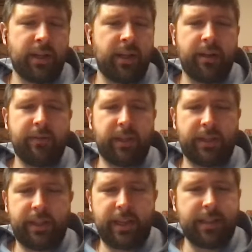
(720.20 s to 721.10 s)
"Evil
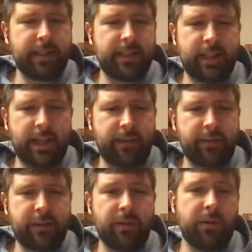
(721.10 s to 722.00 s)
and lazy
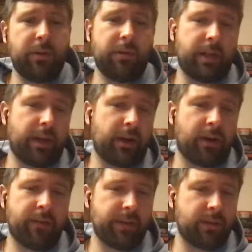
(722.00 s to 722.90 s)
slave, so you knew that I
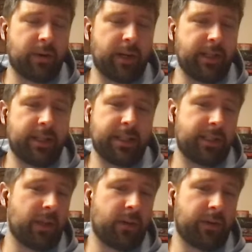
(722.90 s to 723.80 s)
harvest where I didn't
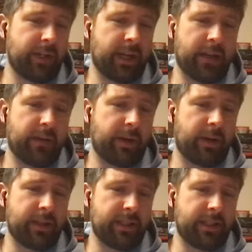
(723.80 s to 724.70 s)
sow and gather
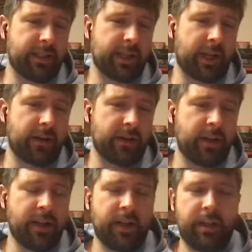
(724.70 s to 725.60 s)
where I didn't scatter?
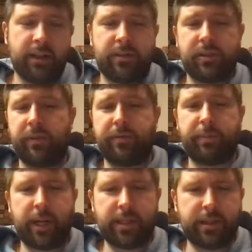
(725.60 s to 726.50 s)
Then you should have
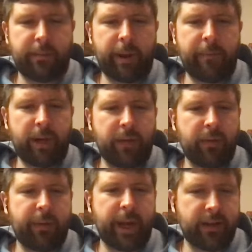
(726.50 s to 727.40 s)
deposited my money
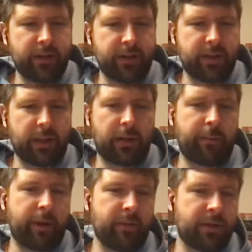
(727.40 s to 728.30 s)
with the bankers, and on
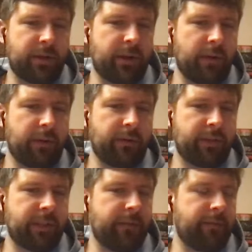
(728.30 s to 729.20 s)
my return I would have
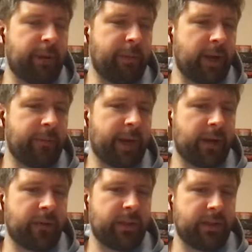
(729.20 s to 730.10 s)
received my money
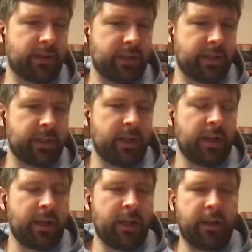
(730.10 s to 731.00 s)
back with interest.
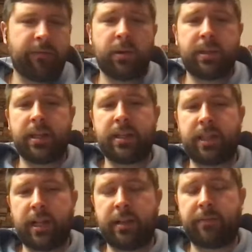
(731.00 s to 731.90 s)
Therefore take the
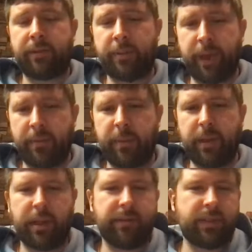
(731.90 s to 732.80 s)
talent from him
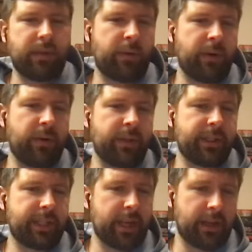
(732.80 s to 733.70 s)
and give it to the one who
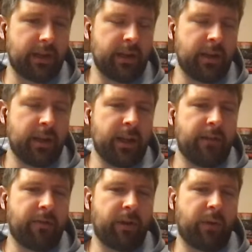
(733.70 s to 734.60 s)
has 10.
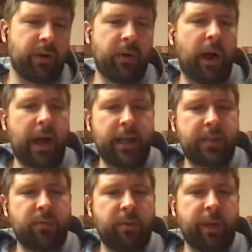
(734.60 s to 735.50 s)
For the one who
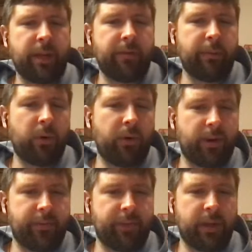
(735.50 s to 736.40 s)
has will be given
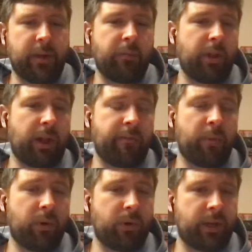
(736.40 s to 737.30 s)
more, and he will have
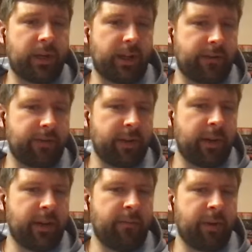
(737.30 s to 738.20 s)
more than enough.
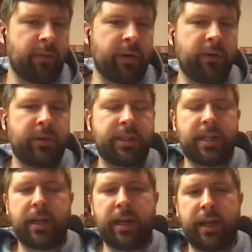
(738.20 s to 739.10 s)
But the one who does
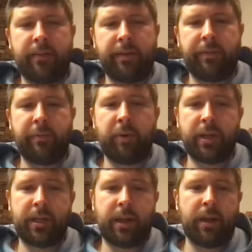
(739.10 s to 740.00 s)
not have, even
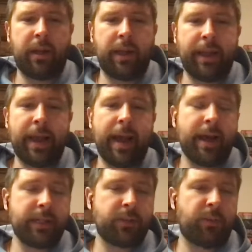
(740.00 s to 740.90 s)
what he
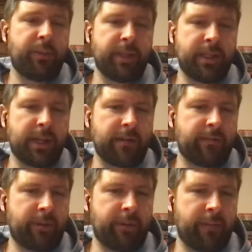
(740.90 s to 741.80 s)
has will be taken
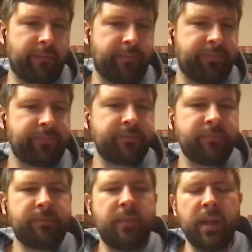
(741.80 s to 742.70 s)
from him.
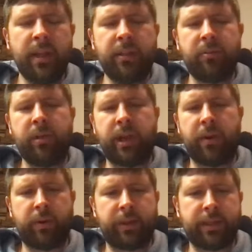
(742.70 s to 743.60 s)
And throw
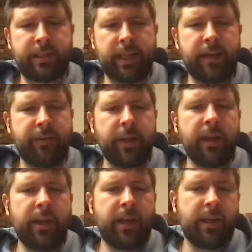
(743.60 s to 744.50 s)
that worthless slave
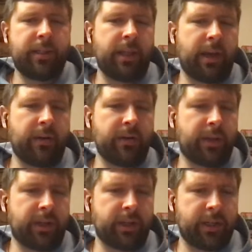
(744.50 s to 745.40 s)
into the outer
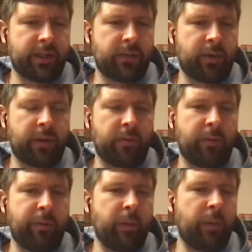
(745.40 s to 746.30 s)
darkness, where there
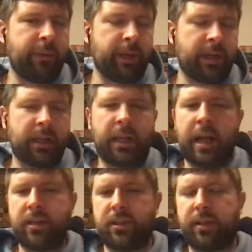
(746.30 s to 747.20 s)
will be weeping and
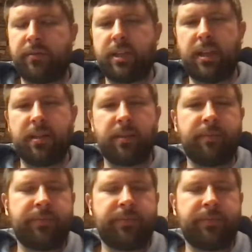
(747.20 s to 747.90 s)
gnashing of teeth."